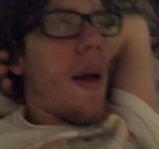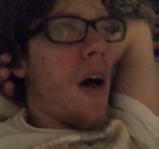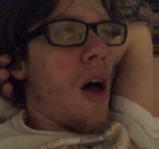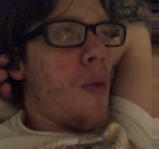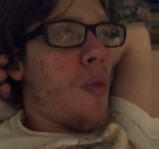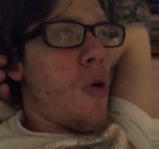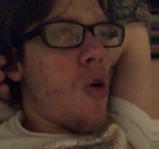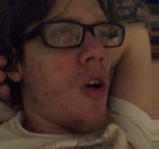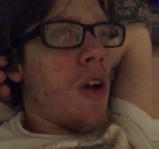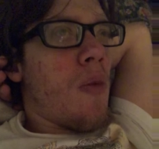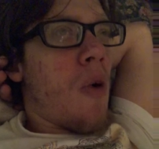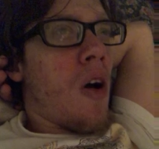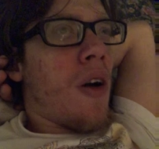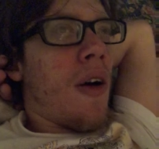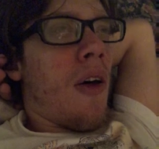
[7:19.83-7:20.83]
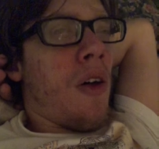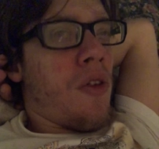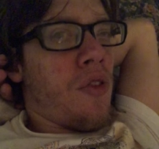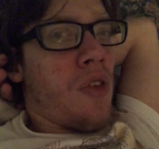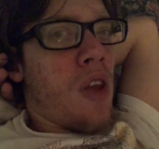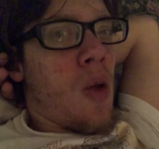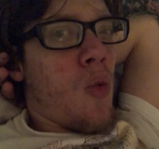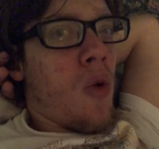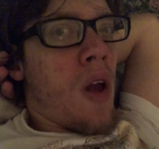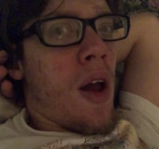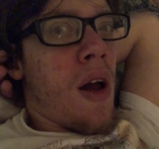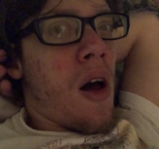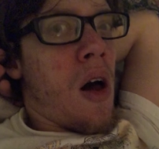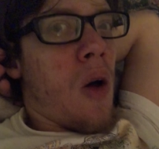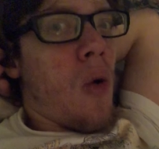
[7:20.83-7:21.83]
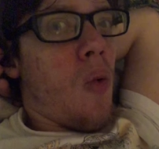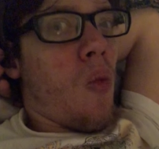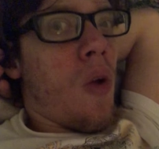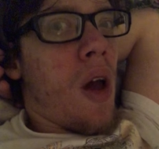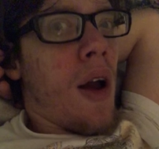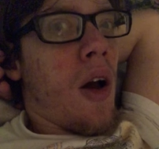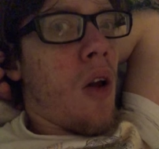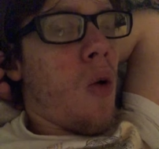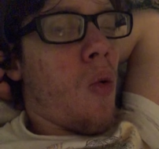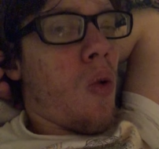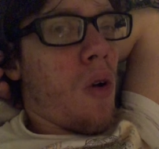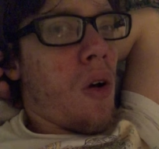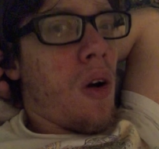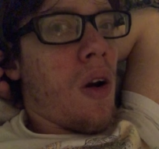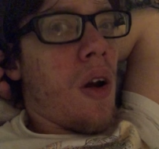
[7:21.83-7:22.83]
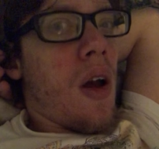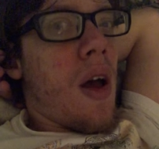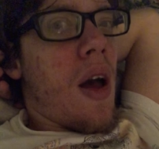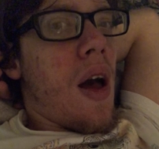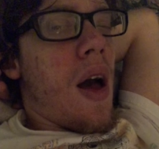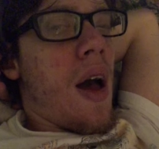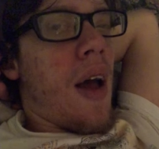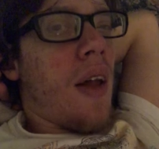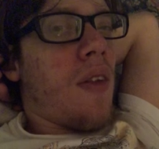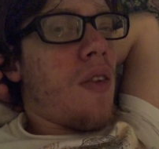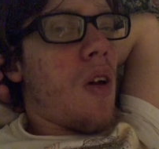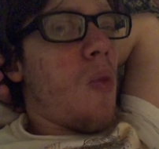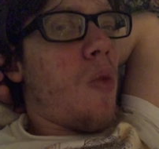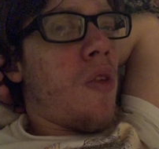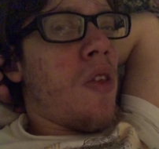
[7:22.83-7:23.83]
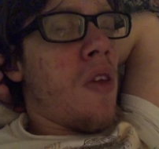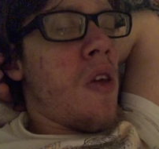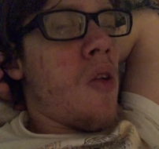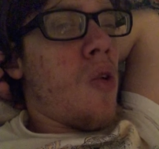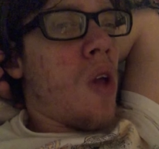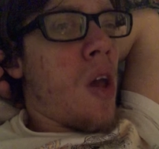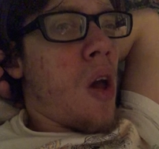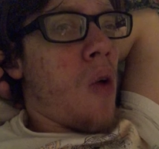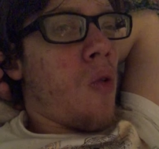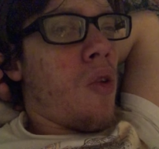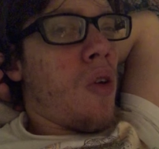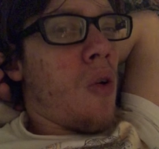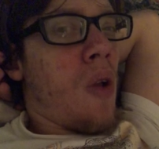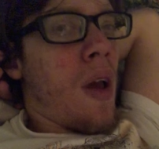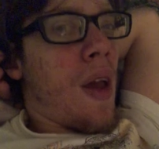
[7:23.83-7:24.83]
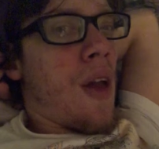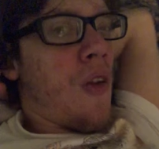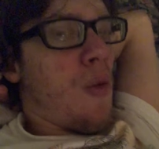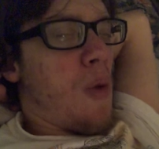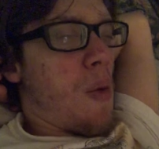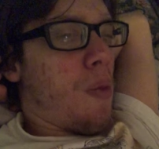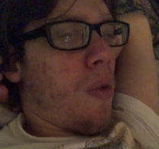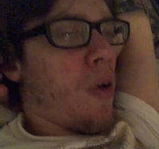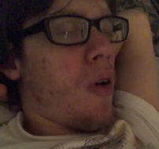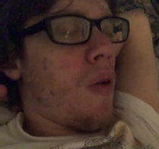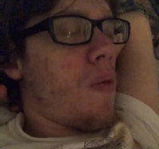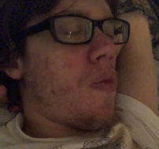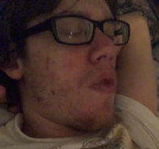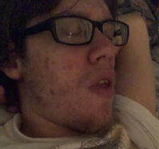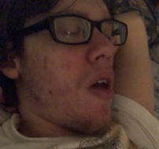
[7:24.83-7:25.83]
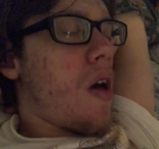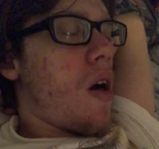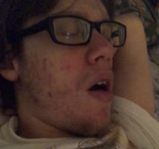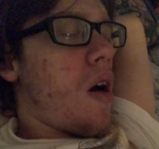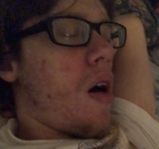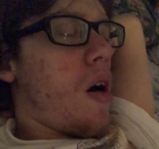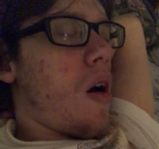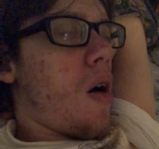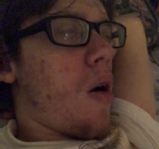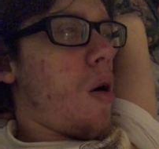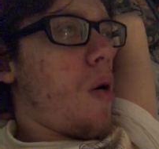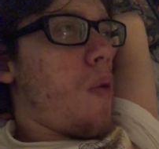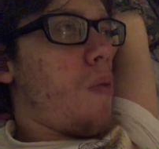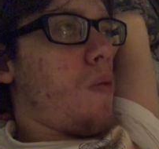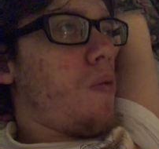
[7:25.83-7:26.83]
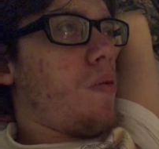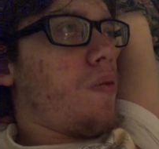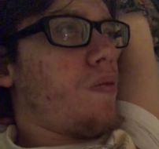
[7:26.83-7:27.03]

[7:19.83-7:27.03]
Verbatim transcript: got Pokemon Colosseum when I got when I got older. I had some with Yu-Gi-Oh too, and I can't remember. Um,